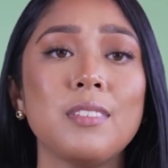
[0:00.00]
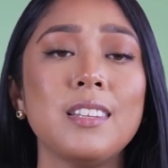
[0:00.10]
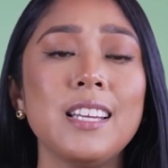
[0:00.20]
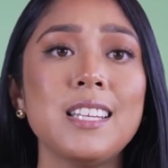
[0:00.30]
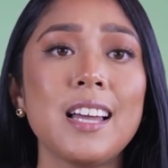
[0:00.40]

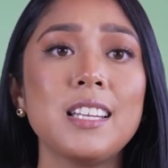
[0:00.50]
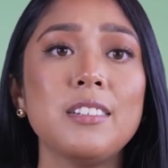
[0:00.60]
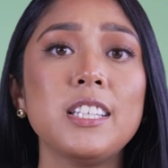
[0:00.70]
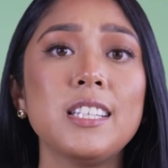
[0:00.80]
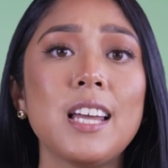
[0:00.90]
These
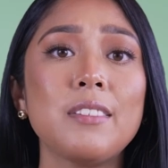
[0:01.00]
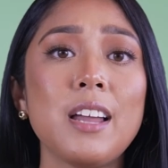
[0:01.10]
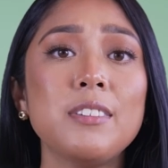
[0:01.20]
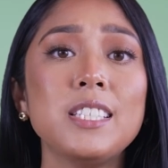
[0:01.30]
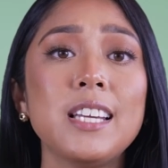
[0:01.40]
activities have
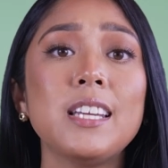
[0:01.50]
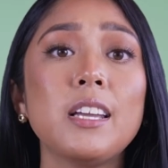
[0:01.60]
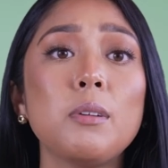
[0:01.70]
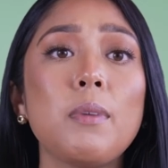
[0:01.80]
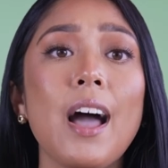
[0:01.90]
devastating
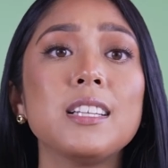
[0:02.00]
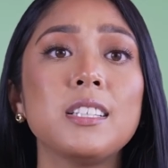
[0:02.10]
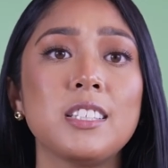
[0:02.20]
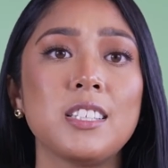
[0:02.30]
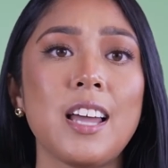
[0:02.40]
impacts
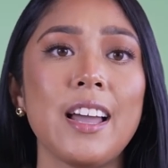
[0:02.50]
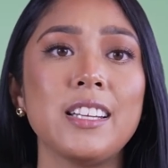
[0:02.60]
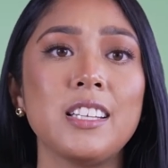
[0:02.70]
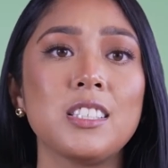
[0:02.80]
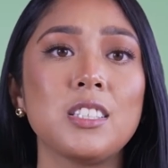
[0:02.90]
on
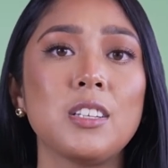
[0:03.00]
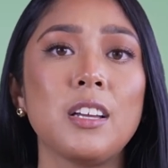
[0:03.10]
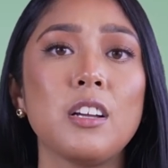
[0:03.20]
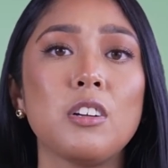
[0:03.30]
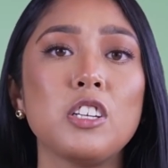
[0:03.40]
societies,
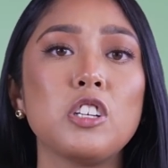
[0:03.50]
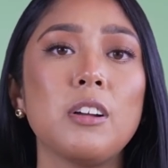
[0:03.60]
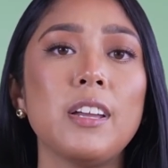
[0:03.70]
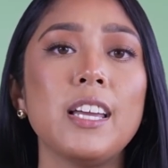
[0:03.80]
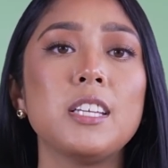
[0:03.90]

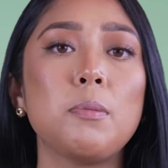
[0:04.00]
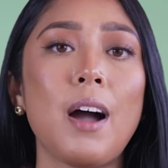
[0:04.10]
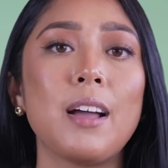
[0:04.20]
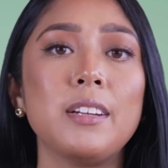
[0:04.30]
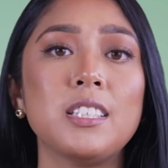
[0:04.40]
contributing to
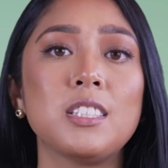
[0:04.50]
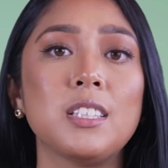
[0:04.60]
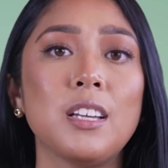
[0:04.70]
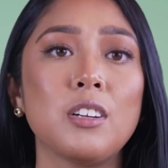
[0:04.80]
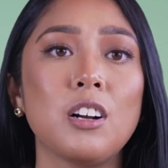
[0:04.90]
violence,
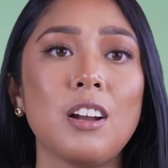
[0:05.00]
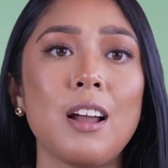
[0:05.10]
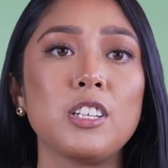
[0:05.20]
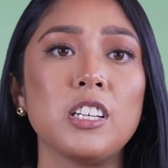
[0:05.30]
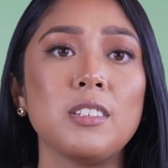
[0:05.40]

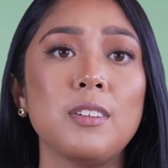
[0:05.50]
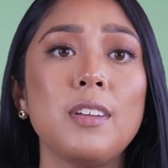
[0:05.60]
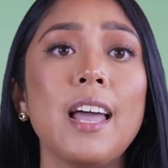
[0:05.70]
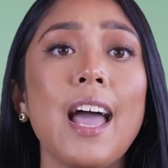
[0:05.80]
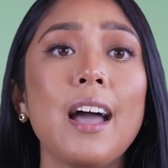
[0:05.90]
corruption,
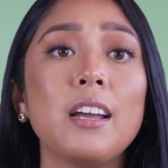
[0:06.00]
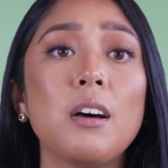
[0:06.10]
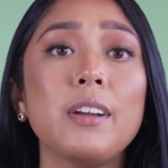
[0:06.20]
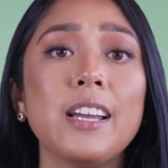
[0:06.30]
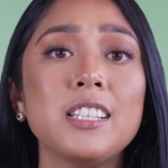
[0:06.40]
and
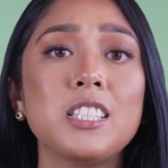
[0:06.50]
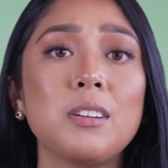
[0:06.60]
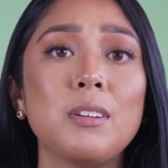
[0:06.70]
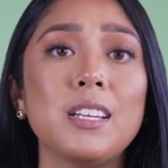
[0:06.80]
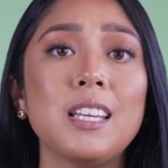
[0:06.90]
economic
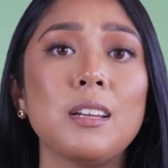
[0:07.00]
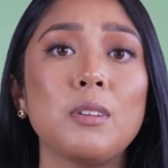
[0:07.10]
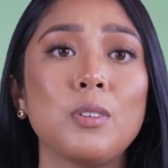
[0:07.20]
instability.